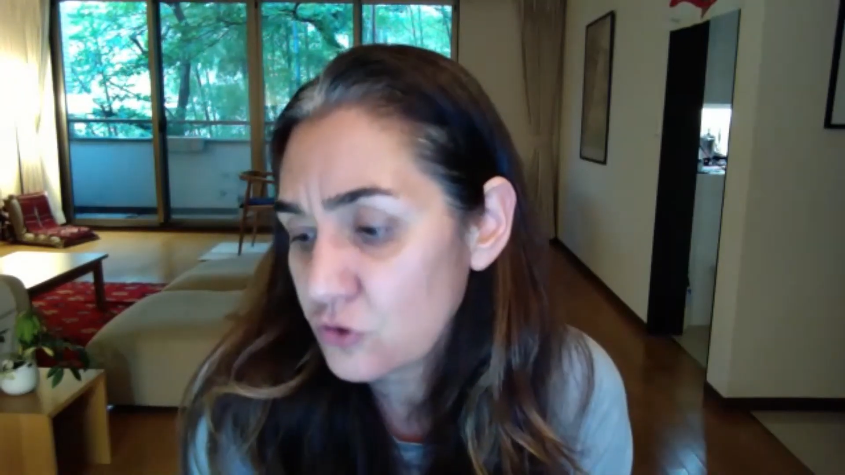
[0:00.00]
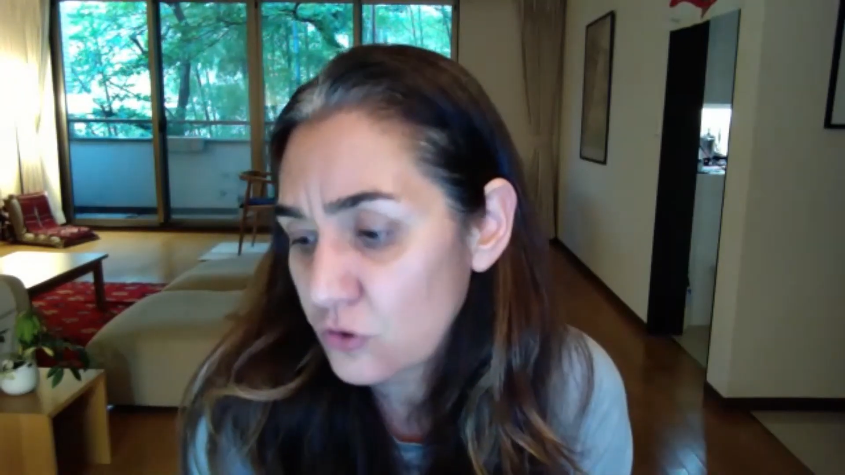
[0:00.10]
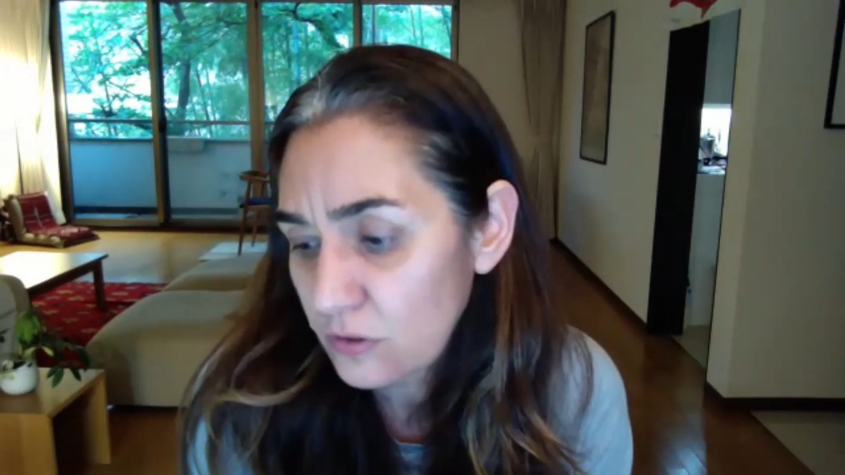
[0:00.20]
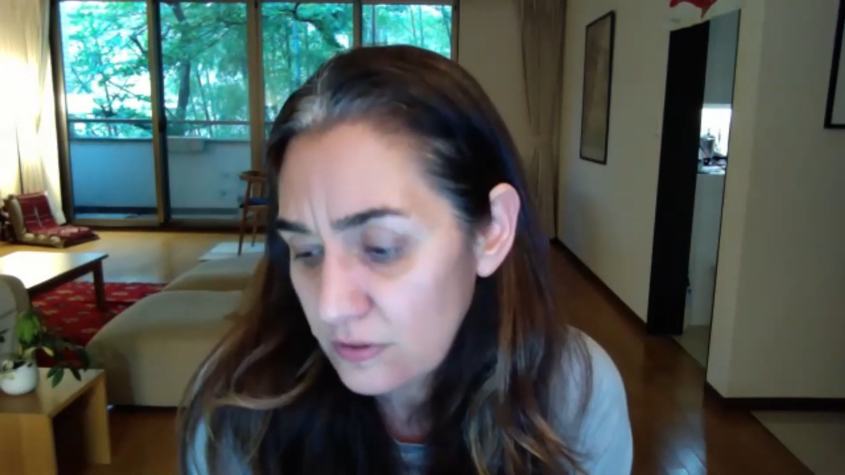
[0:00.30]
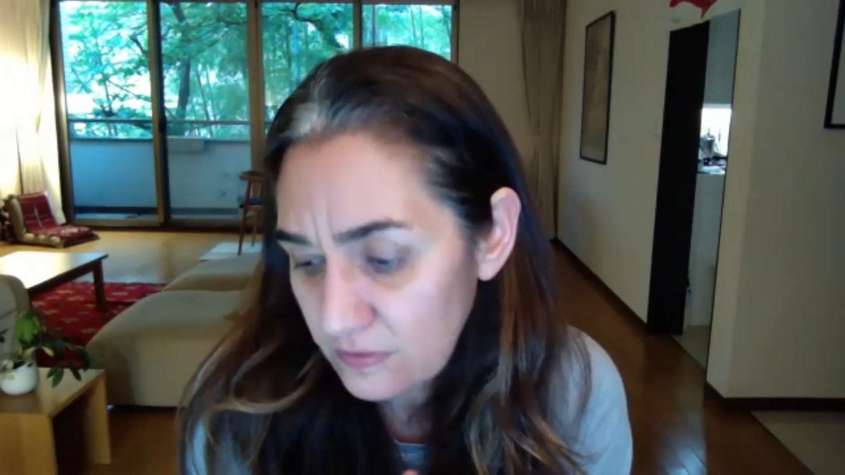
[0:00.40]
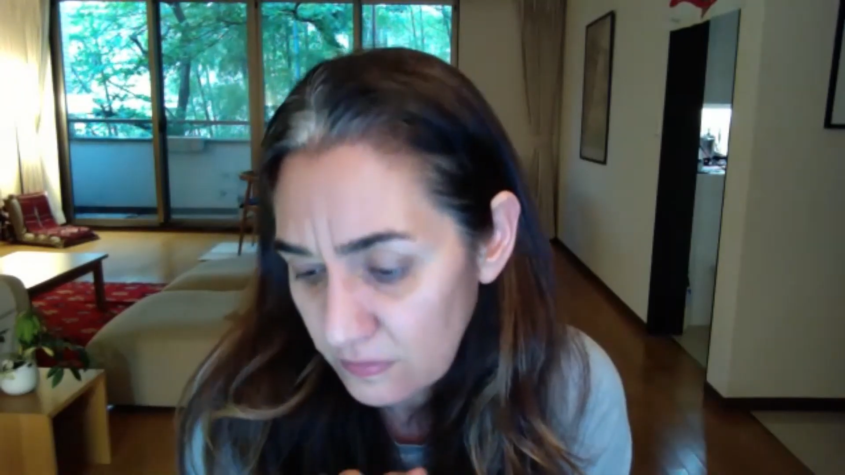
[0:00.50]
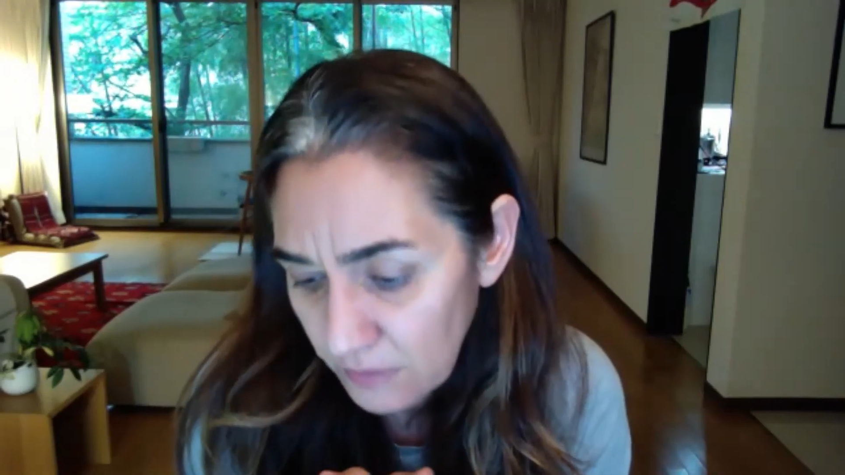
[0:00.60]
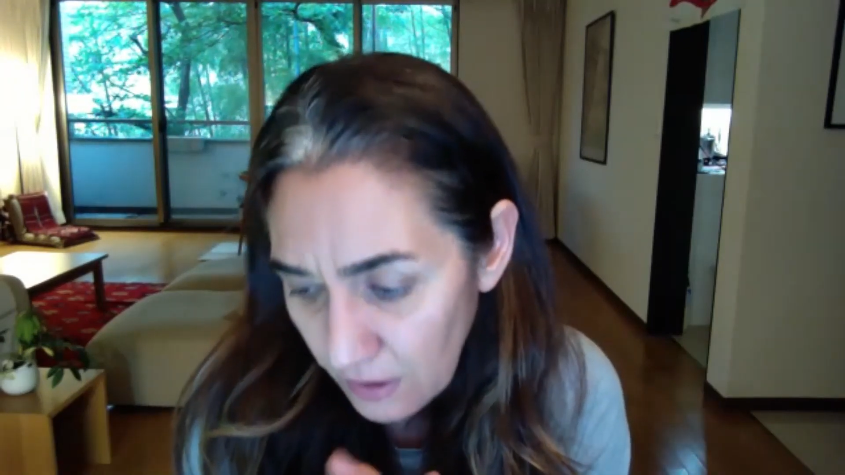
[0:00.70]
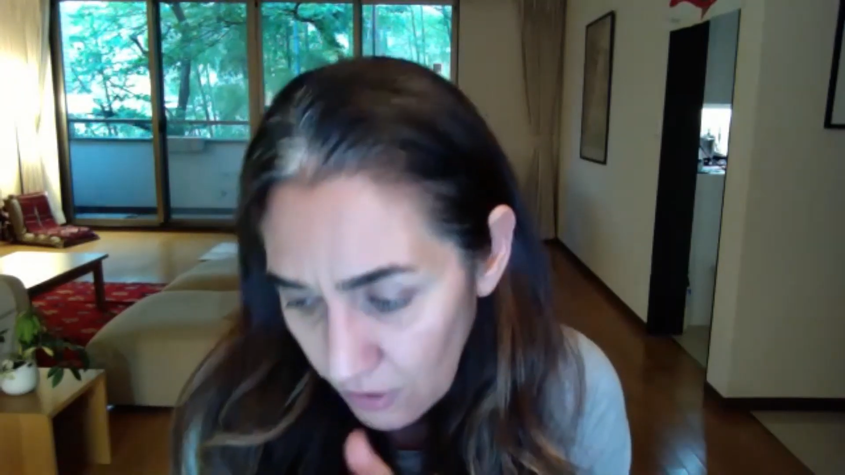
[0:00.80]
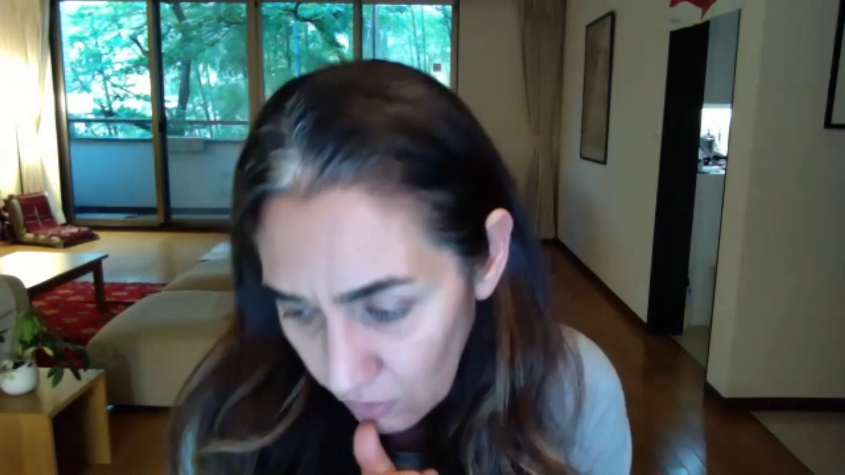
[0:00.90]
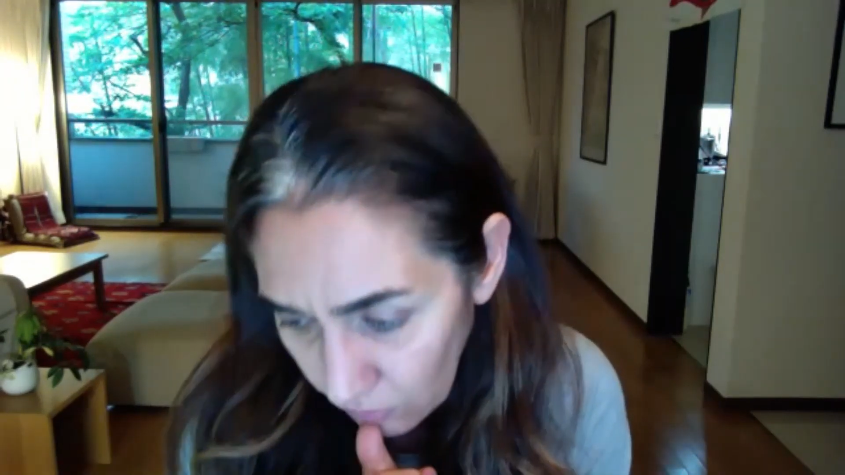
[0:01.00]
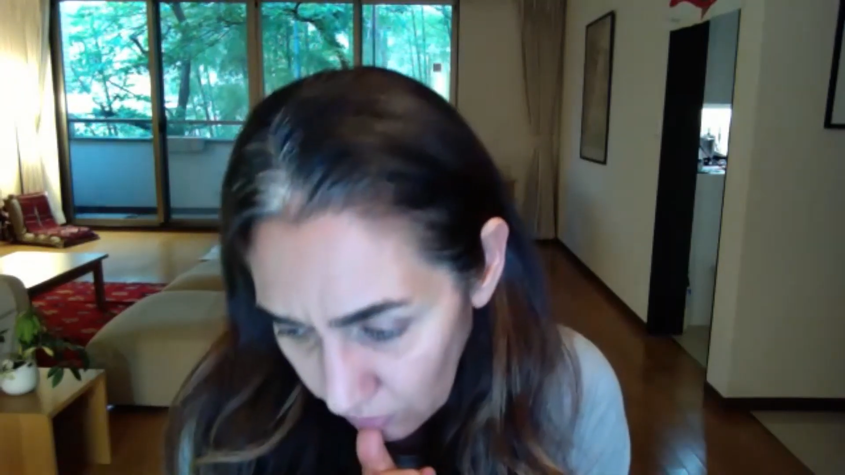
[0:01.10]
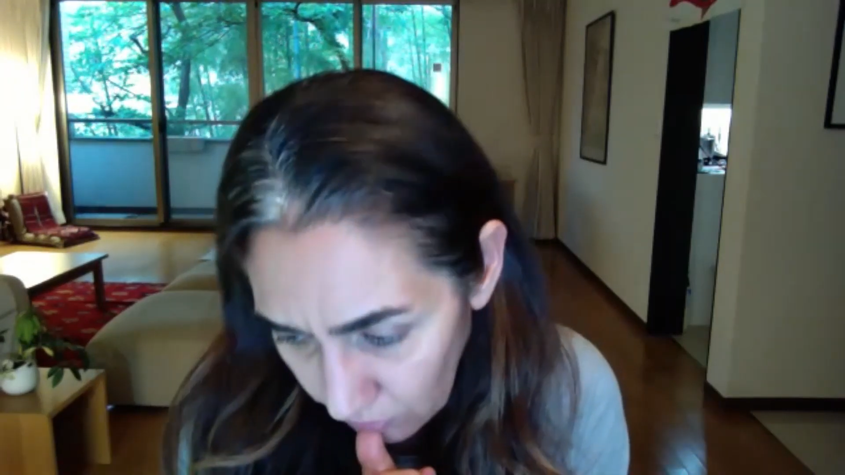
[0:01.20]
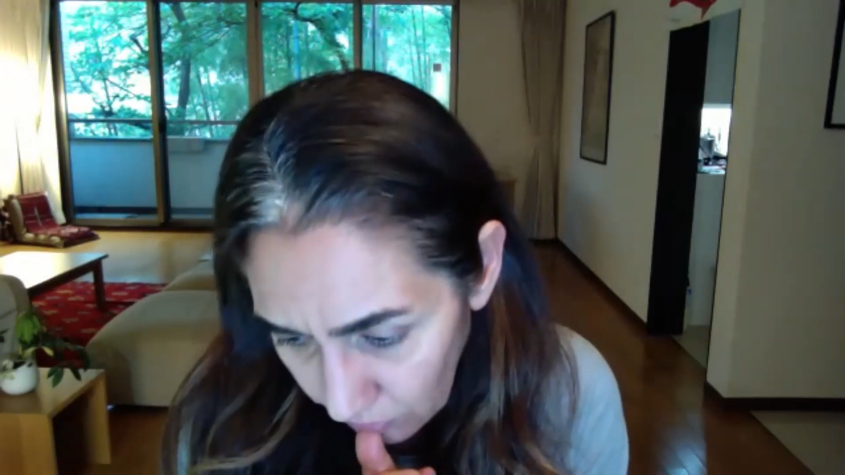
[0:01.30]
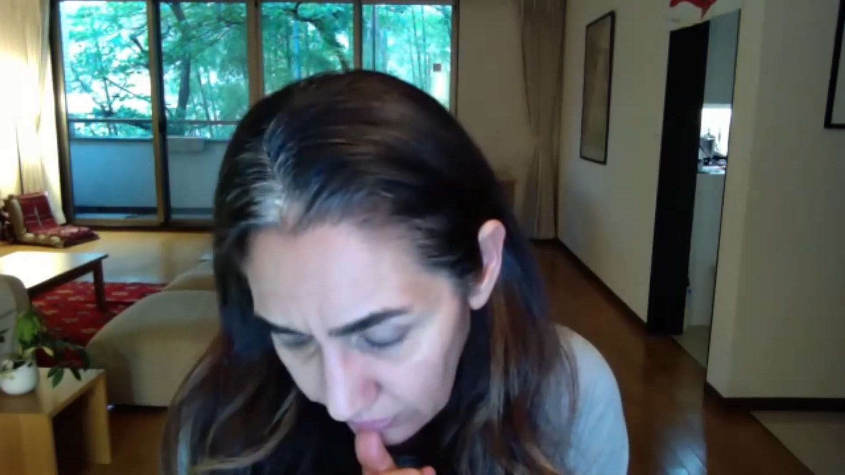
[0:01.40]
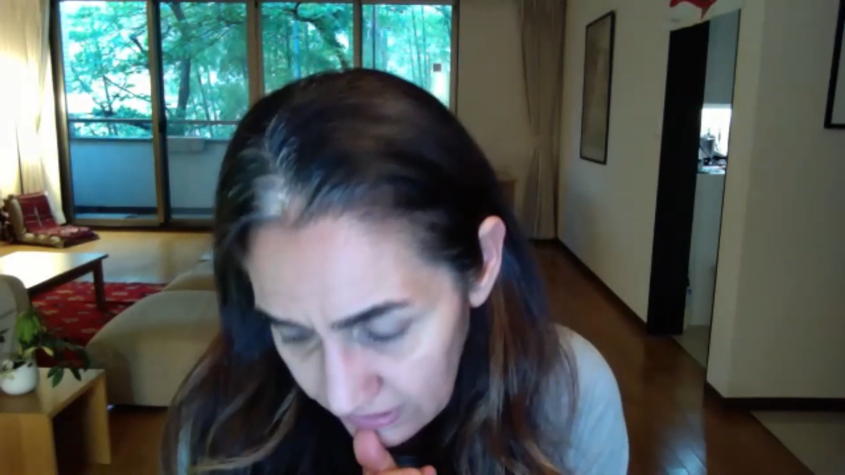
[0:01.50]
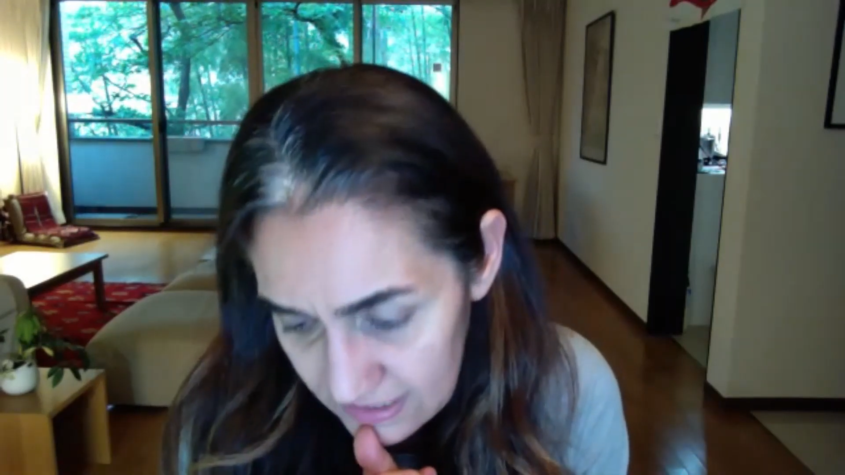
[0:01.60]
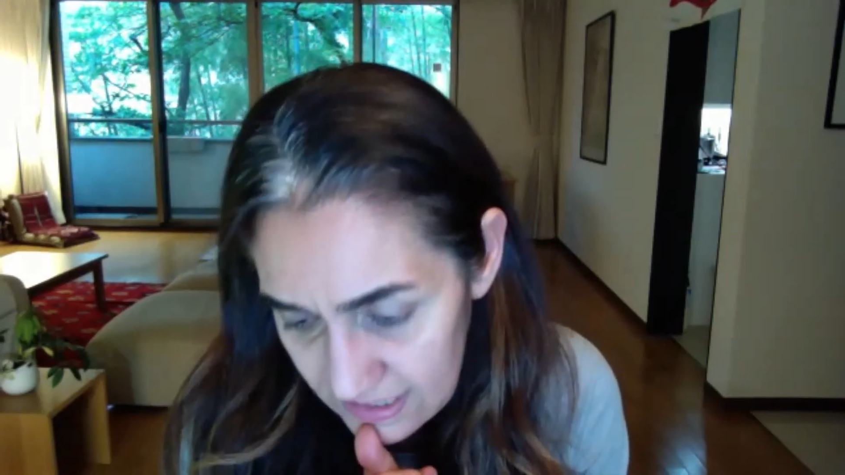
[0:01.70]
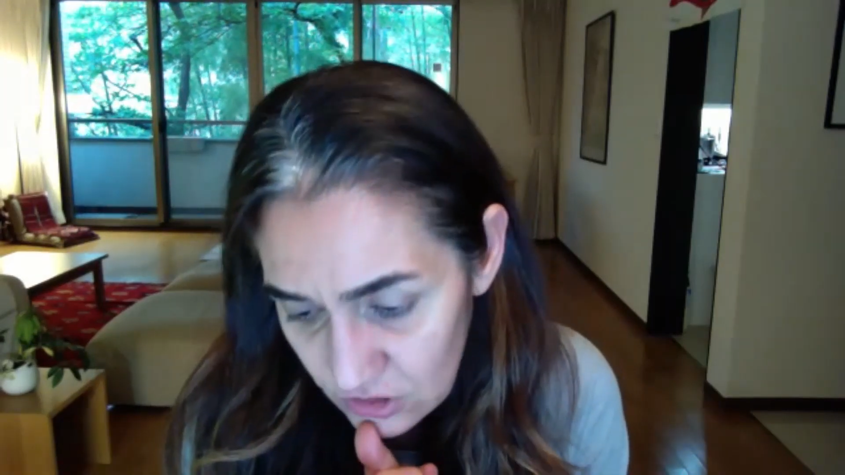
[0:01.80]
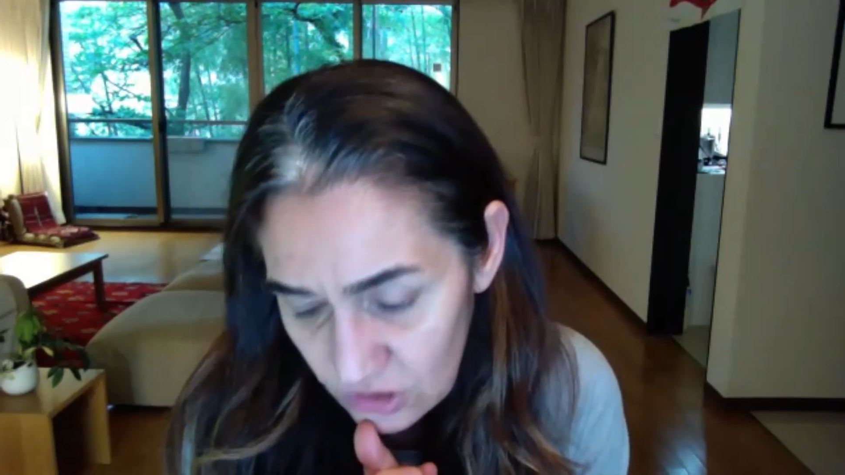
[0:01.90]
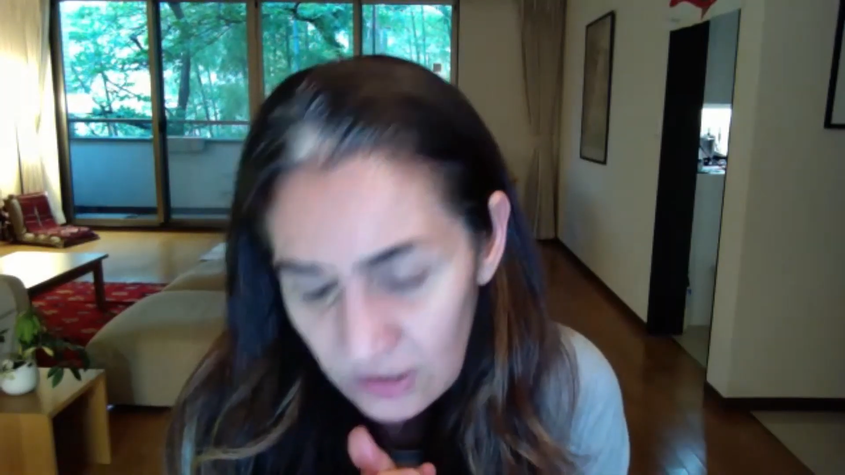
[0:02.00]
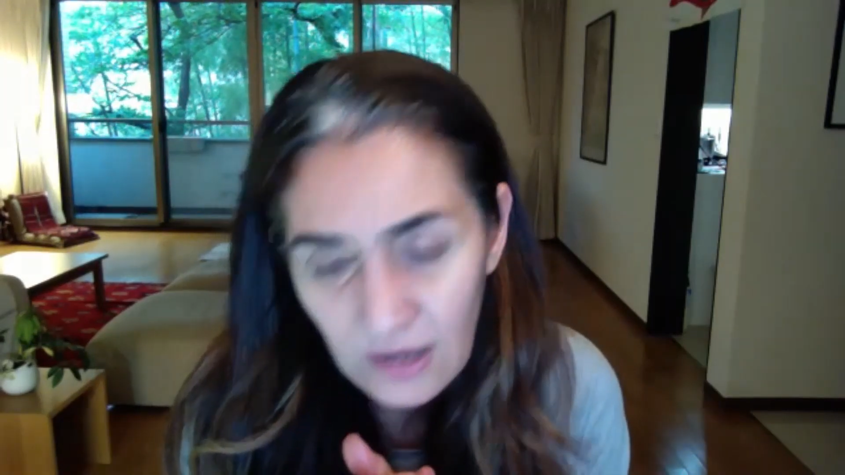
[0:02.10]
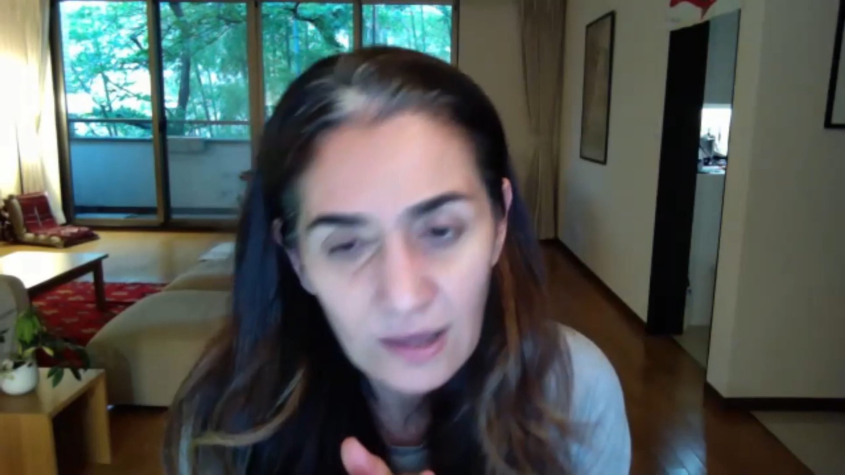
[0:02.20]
journalism organization.